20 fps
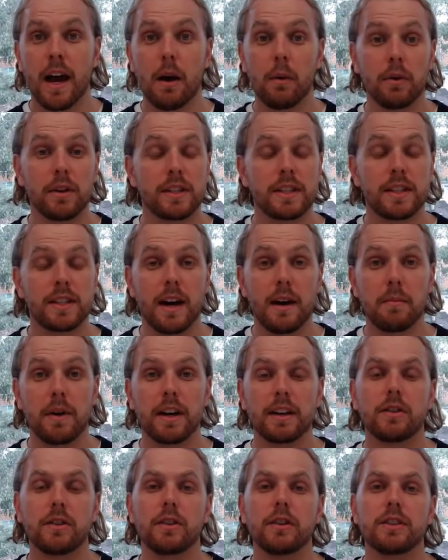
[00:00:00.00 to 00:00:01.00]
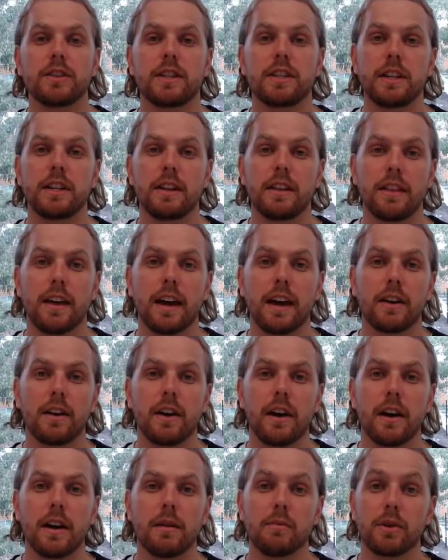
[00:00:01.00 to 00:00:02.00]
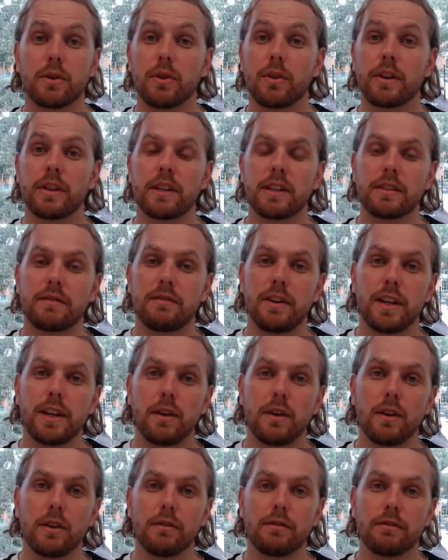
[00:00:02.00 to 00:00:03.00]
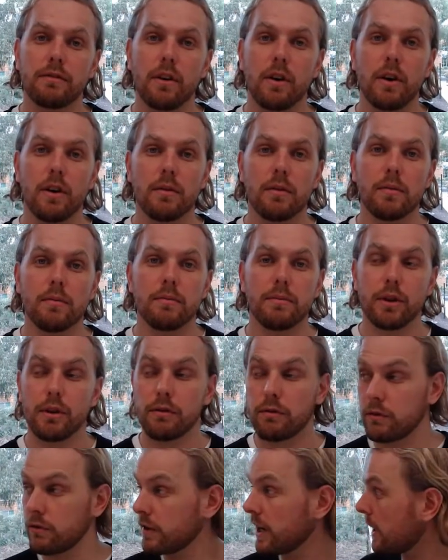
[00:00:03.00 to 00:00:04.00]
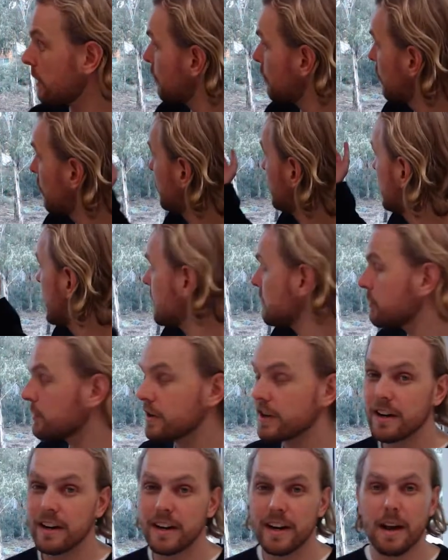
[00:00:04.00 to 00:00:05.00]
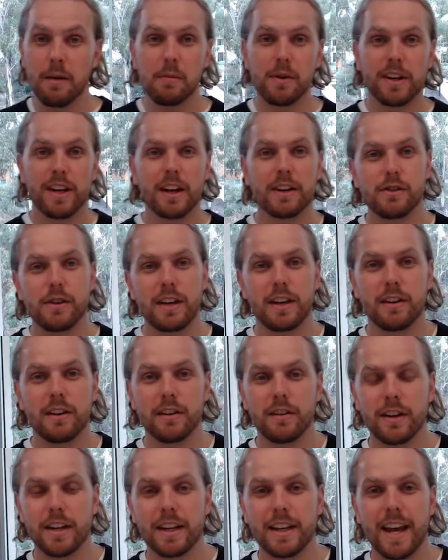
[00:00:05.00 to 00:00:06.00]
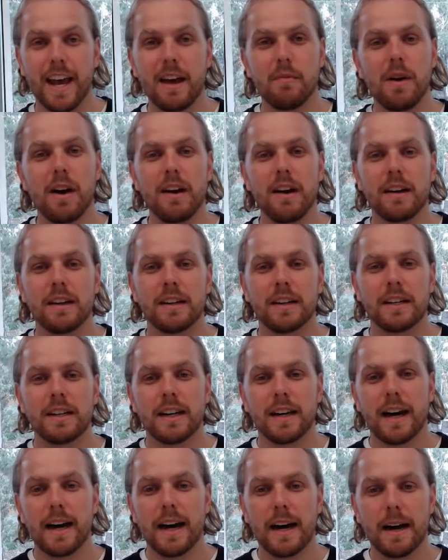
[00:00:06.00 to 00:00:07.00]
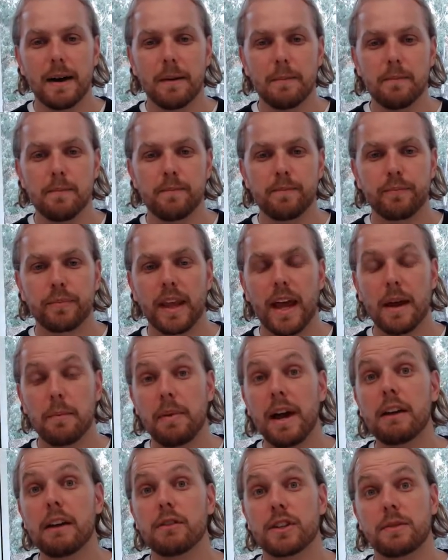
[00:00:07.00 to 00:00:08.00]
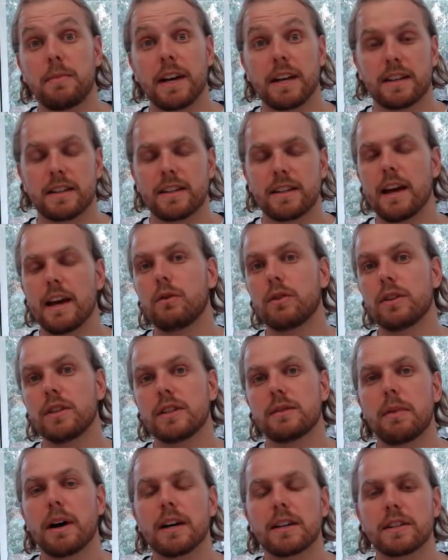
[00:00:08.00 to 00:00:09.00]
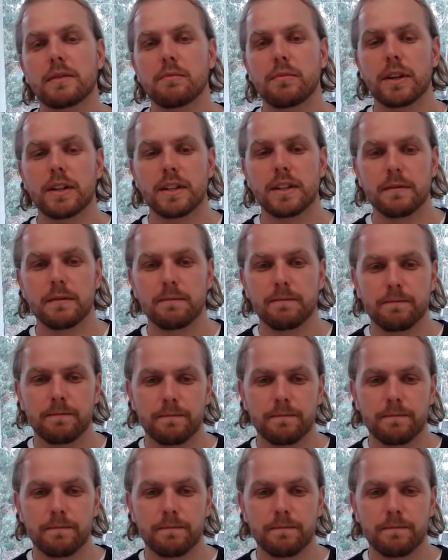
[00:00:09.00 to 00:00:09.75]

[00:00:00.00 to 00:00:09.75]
I want to start by acknowledging that I'm recording this video from beautiful Ngunnawal and Ngambri country here in Canberra, and pay respects to elders past and present.